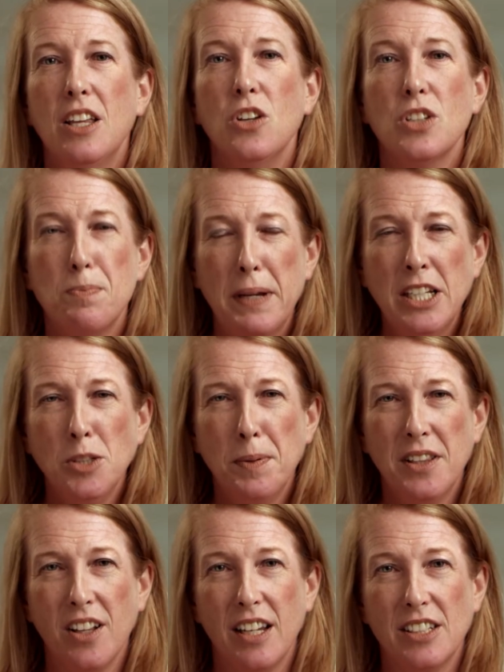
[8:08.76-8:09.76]
Your speech
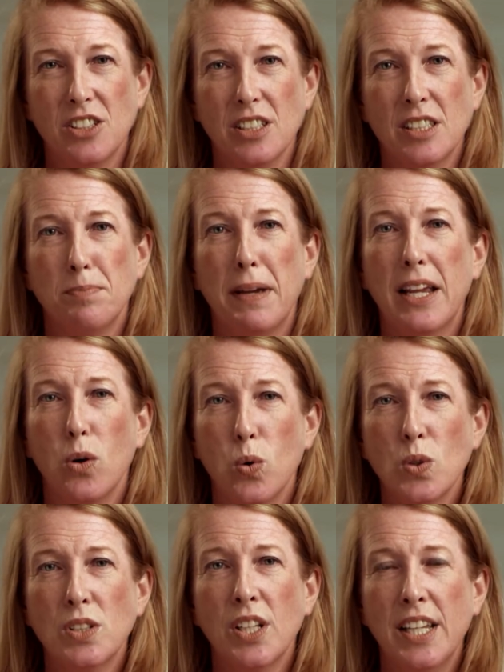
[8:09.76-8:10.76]
pathologist may
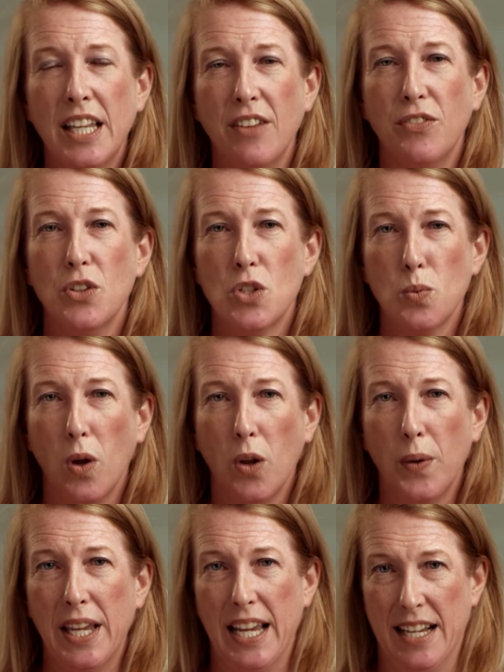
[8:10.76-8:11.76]
also give you
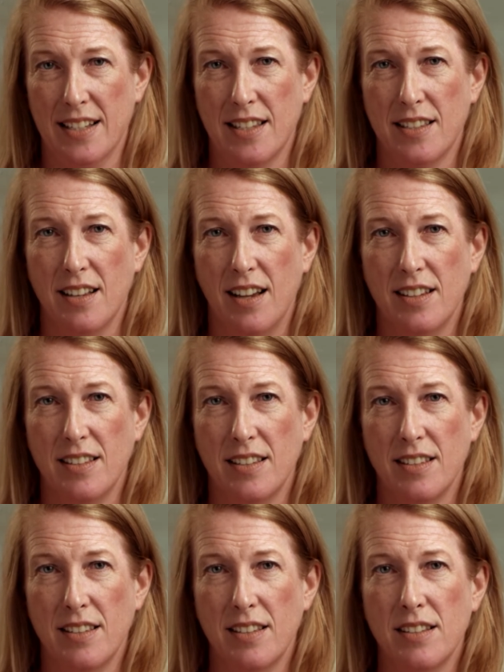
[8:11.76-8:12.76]
swallowing
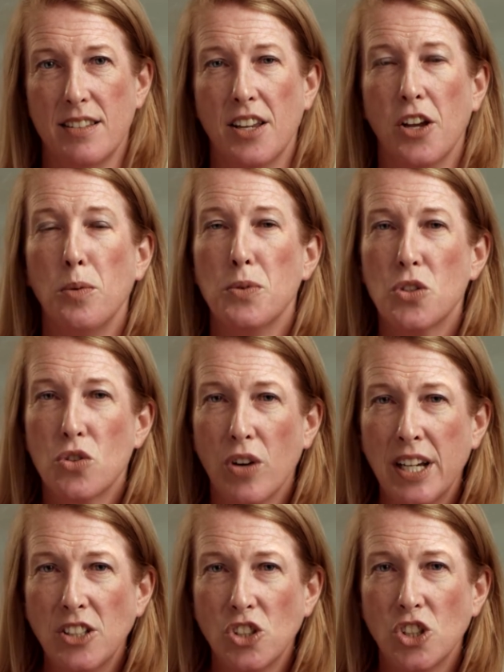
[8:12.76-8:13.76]
exercises to help
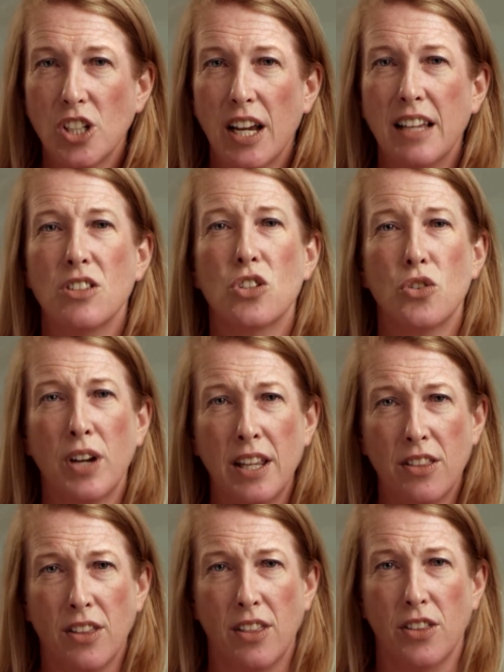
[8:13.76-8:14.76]
stretch and
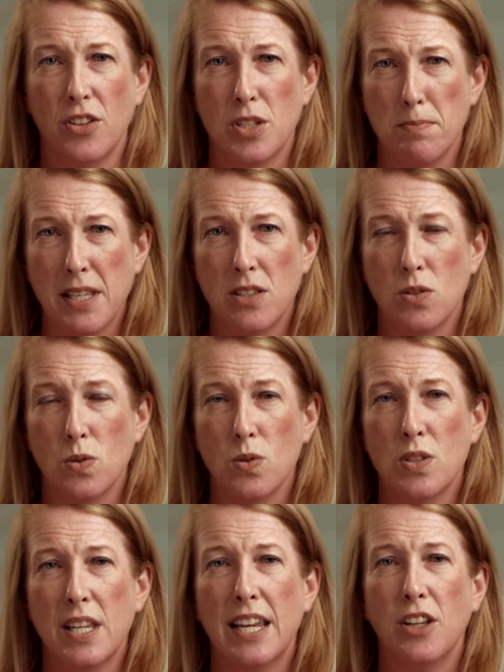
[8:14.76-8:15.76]
strengthen those
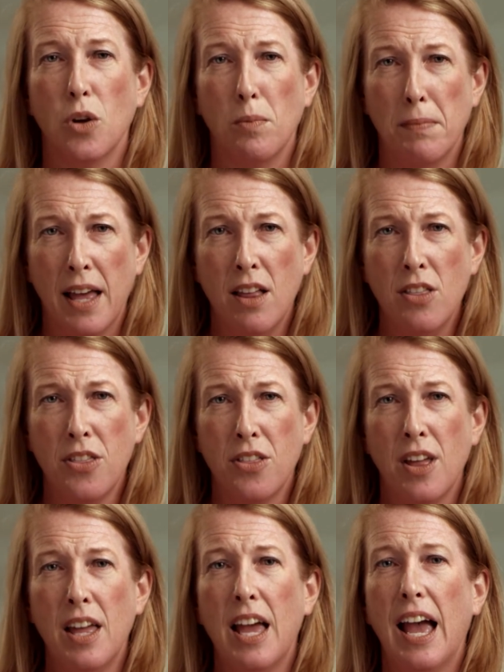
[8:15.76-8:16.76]
muscles in your mouth
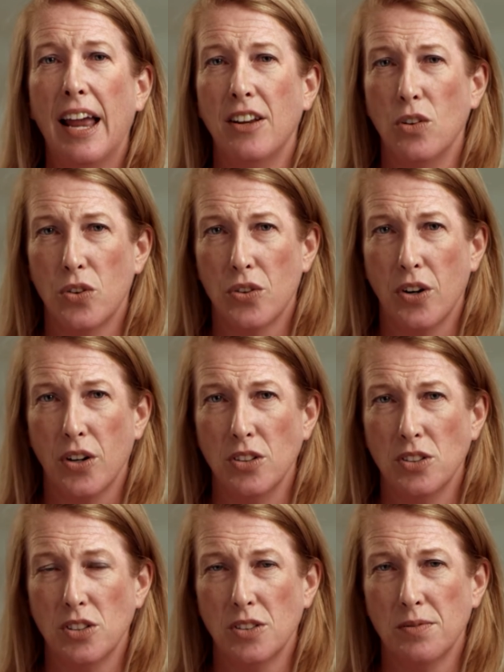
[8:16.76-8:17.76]
and your
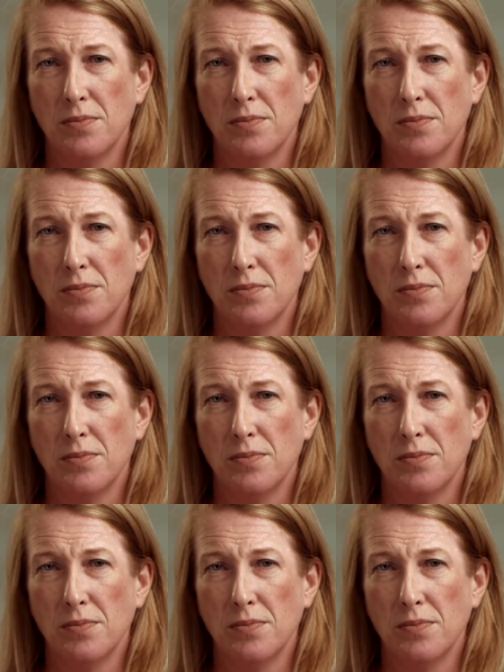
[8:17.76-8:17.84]
throat.